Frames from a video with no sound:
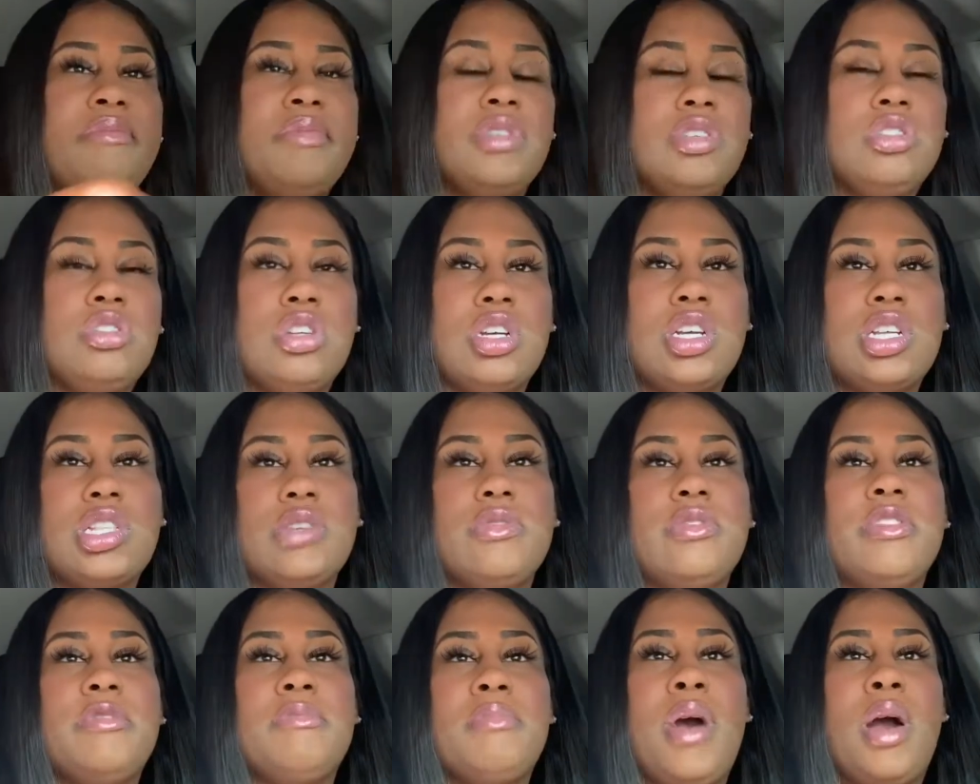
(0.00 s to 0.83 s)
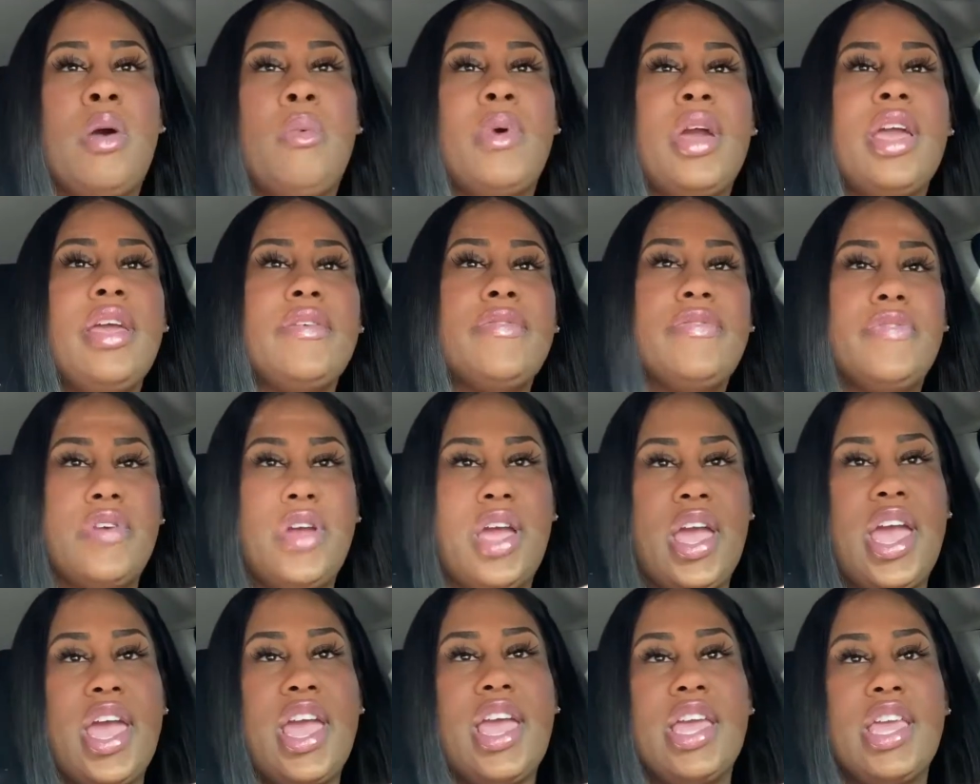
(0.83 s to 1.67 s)
been struggling with my weight for
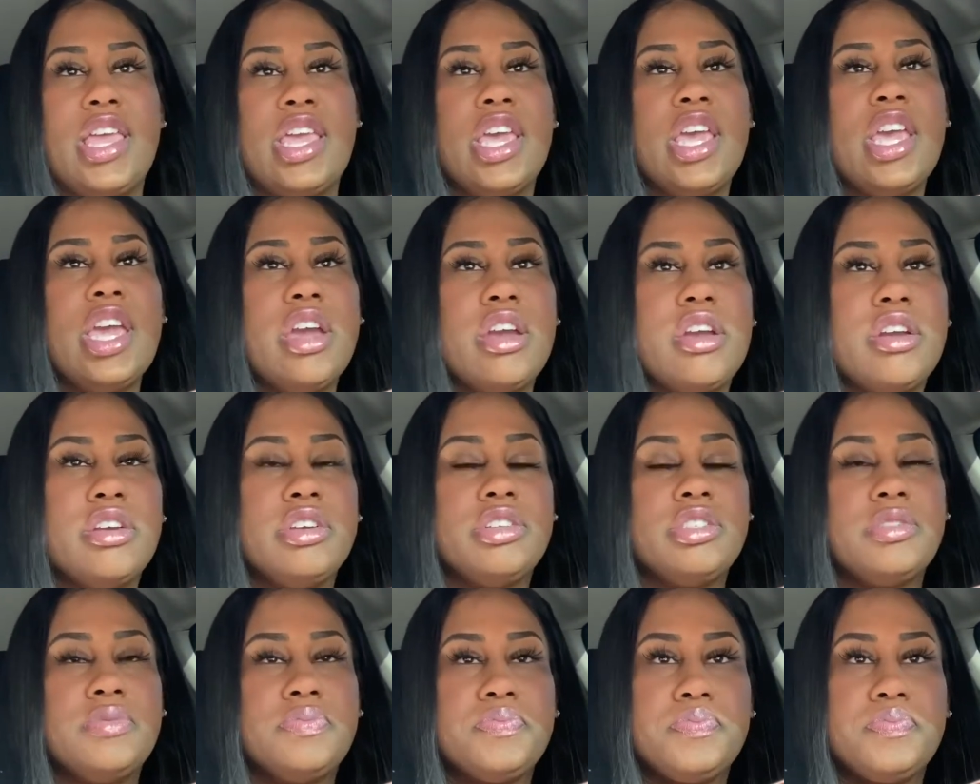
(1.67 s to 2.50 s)
8 years.